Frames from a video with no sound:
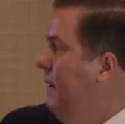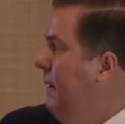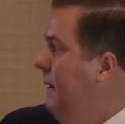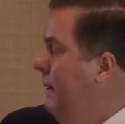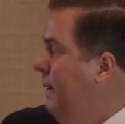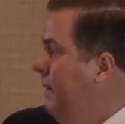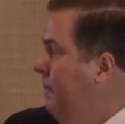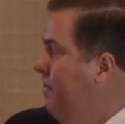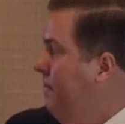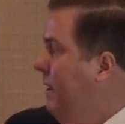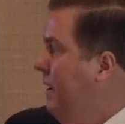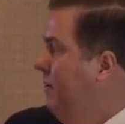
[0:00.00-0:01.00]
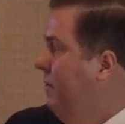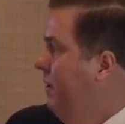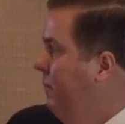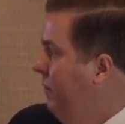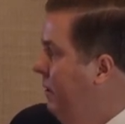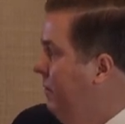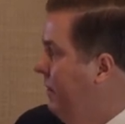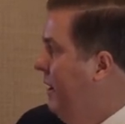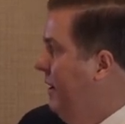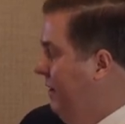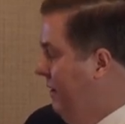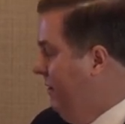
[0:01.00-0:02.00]
Um, and, and we would
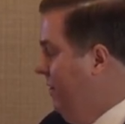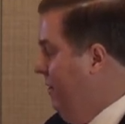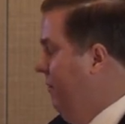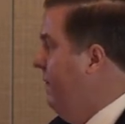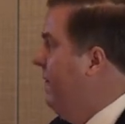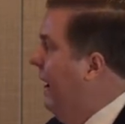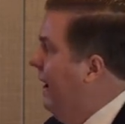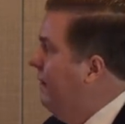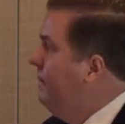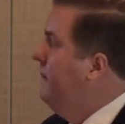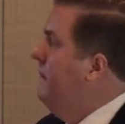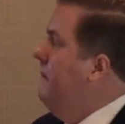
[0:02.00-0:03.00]
kind of concur with that.